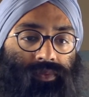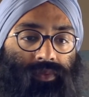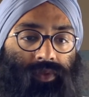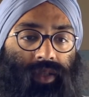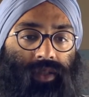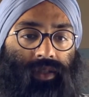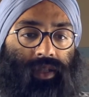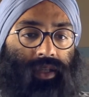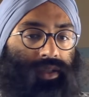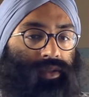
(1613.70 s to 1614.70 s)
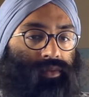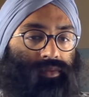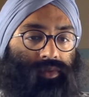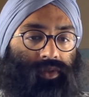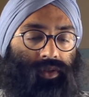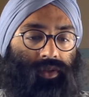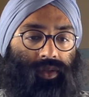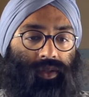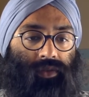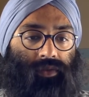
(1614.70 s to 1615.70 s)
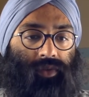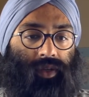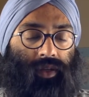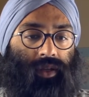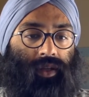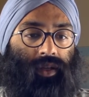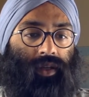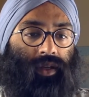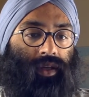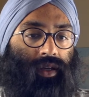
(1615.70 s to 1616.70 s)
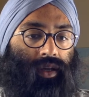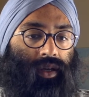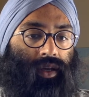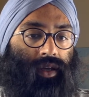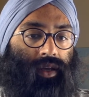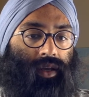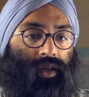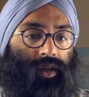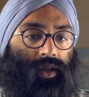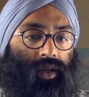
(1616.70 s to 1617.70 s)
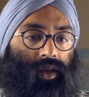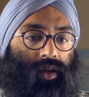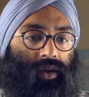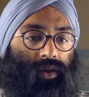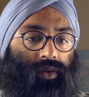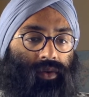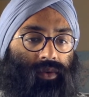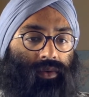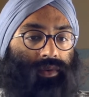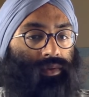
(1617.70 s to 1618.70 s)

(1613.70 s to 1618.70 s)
Great, take. Just do it. Go for it. Now,